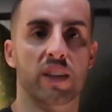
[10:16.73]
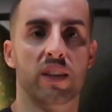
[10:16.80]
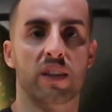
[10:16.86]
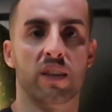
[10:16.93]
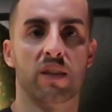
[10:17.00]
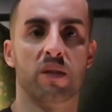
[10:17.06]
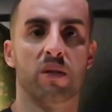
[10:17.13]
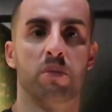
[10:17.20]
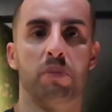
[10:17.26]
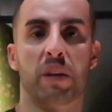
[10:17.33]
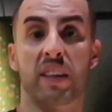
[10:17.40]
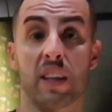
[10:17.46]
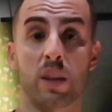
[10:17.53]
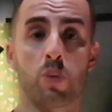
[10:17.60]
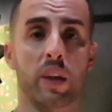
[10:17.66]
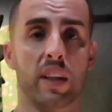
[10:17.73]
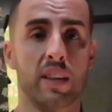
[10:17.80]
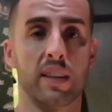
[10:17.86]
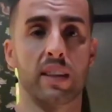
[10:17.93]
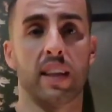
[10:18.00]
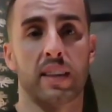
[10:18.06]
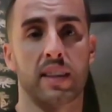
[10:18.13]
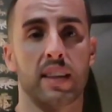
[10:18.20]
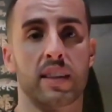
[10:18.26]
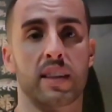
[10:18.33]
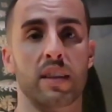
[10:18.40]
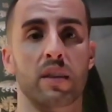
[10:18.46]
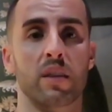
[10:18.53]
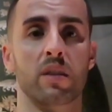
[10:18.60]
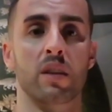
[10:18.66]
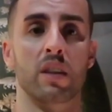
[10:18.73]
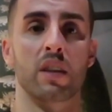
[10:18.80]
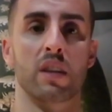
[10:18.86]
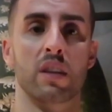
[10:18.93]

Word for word: you know. But this one is existing, no?